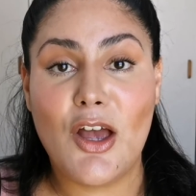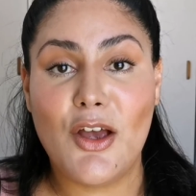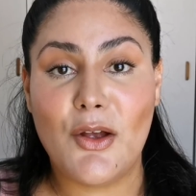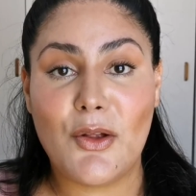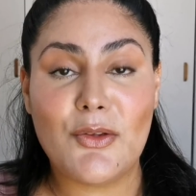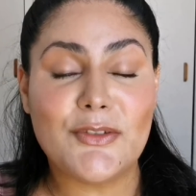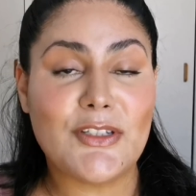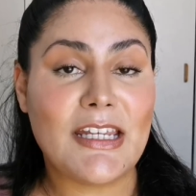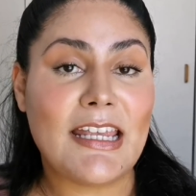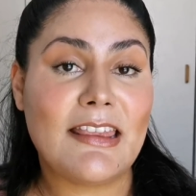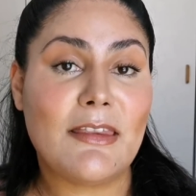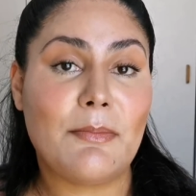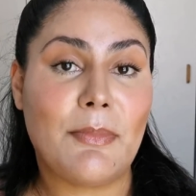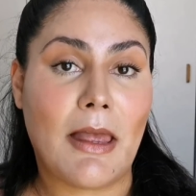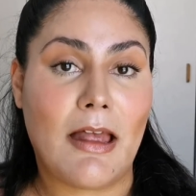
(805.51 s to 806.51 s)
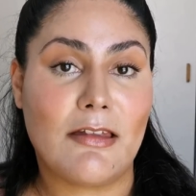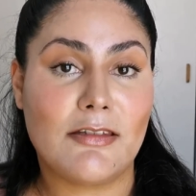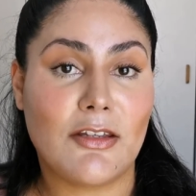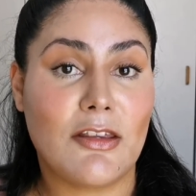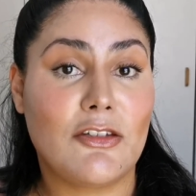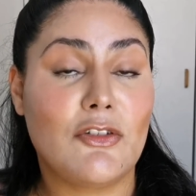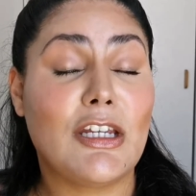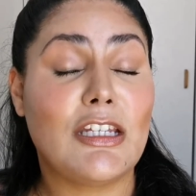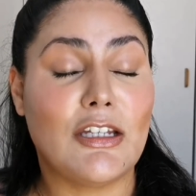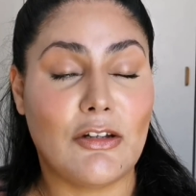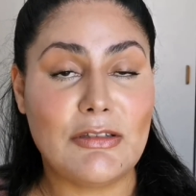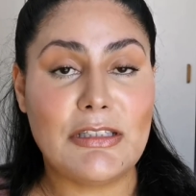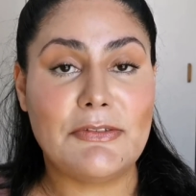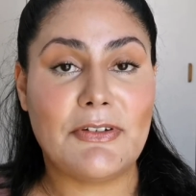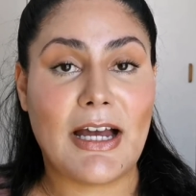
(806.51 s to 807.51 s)
Also hit the bell so that you get
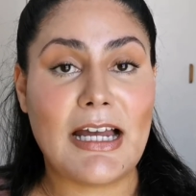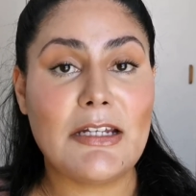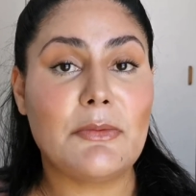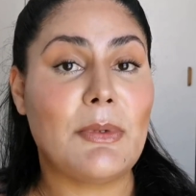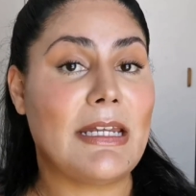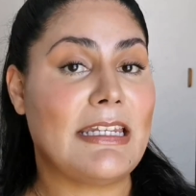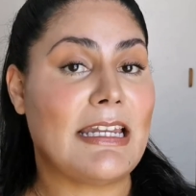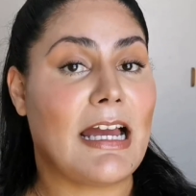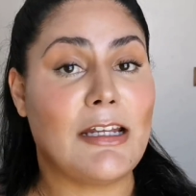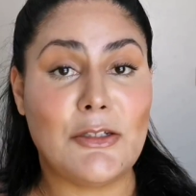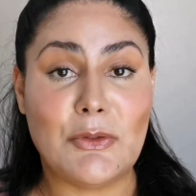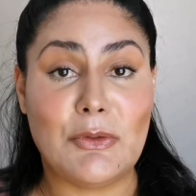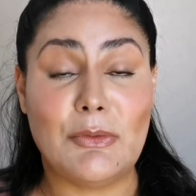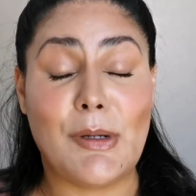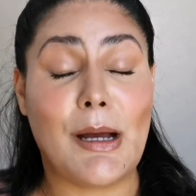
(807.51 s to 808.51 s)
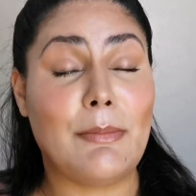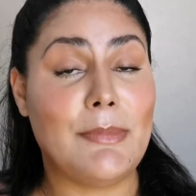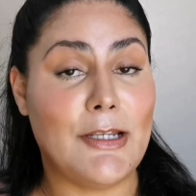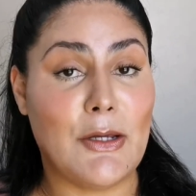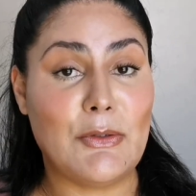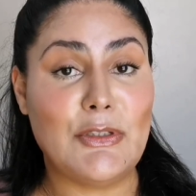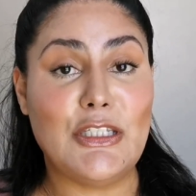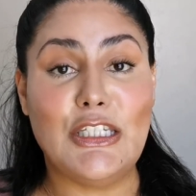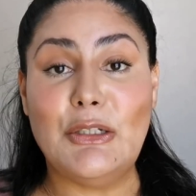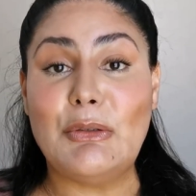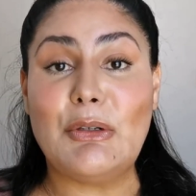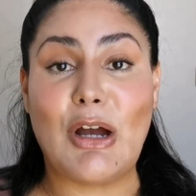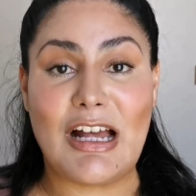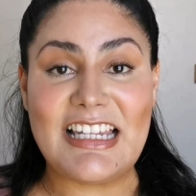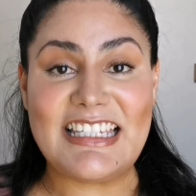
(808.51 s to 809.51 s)
notified when I do upload new
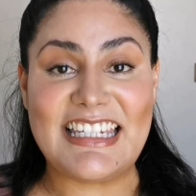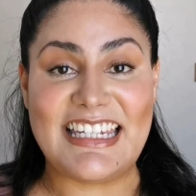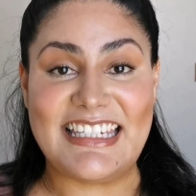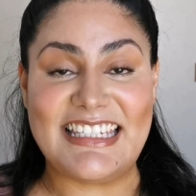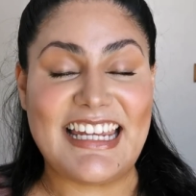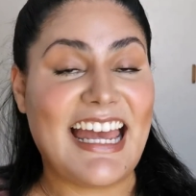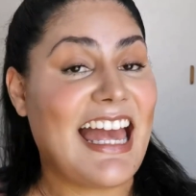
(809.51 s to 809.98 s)
content.